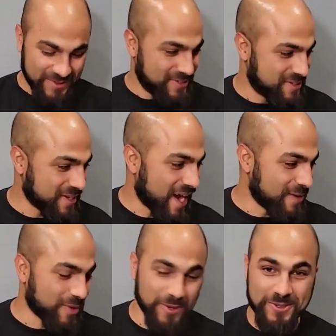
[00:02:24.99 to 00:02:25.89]
decide
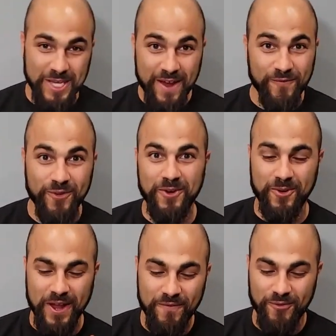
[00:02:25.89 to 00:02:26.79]
whether it's Ifrit
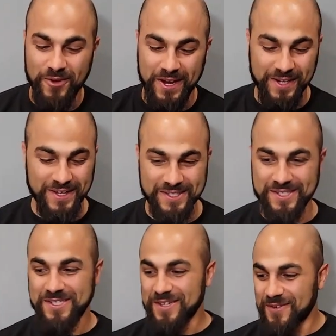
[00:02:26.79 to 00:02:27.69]
or Ifrit,
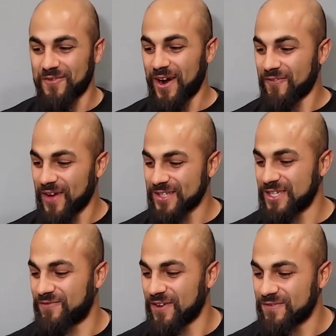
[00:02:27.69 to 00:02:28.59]
because Final Fantasy
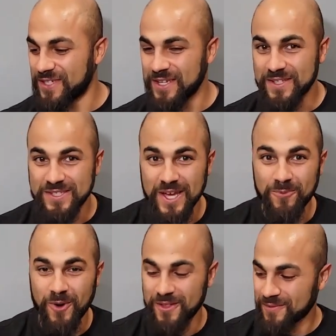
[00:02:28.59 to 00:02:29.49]
15 said
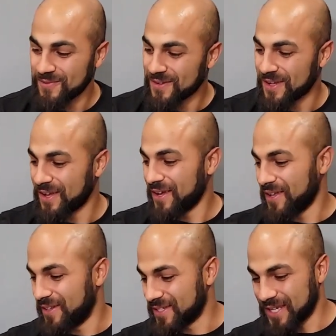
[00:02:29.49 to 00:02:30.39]
one,
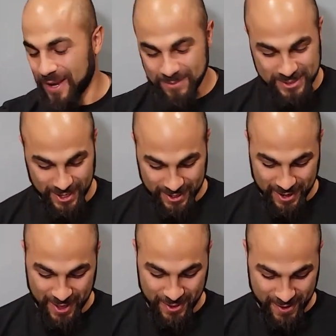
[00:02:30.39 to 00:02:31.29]
this game is saying
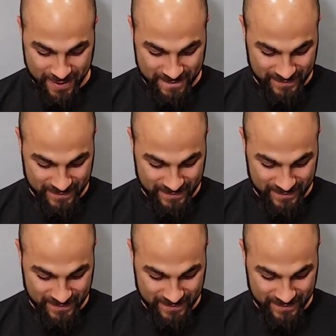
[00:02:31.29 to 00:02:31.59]
another.